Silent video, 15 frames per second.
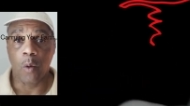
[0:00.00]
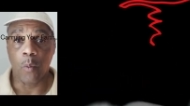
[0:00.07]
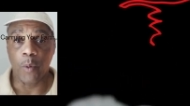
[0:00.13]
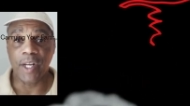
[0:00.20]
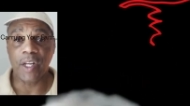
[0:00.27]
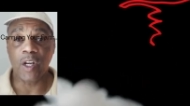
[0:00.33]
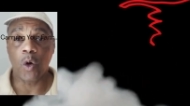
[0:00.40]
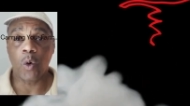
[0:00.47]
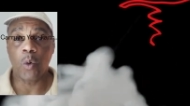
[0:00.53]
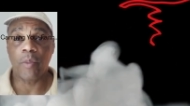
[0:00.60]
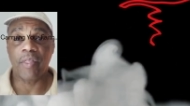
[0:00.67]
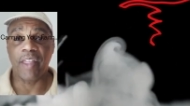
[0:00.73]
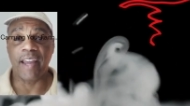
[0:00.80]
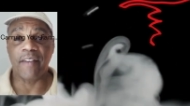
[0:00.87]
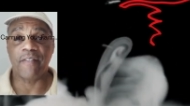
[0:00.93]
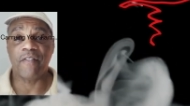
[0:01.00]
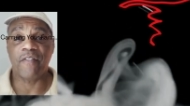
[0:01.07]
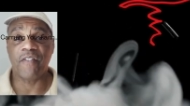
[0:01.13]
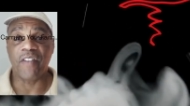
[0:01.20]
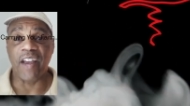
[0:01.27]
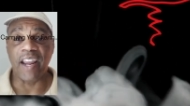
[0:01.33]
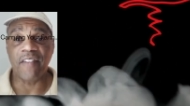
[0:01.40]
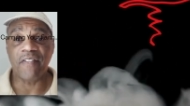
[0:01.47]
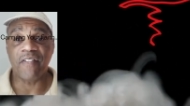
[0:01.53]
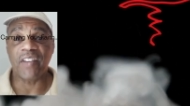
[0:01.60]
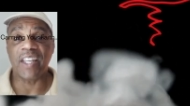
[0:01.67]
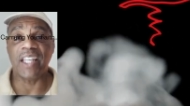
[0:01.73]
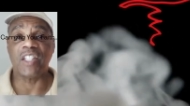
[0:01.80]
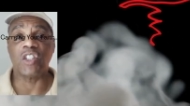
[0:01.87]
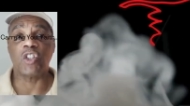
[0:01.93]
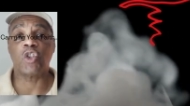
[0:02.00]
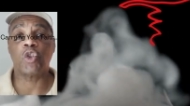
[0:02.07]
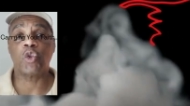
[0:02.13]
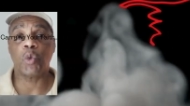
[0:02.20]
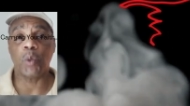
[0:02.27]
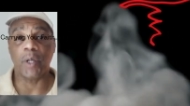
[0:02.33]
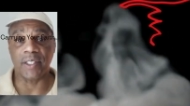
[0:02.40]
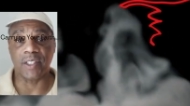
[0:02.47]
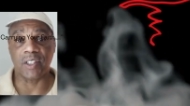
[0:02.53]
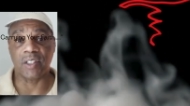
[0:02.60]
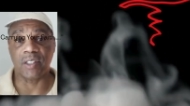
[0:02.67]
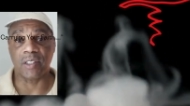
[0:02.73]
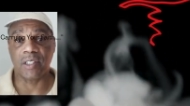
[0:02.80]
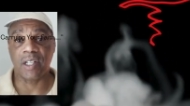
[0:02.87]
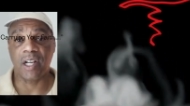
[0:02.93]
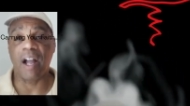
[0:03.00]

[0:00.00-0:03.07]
We know that faith is trust,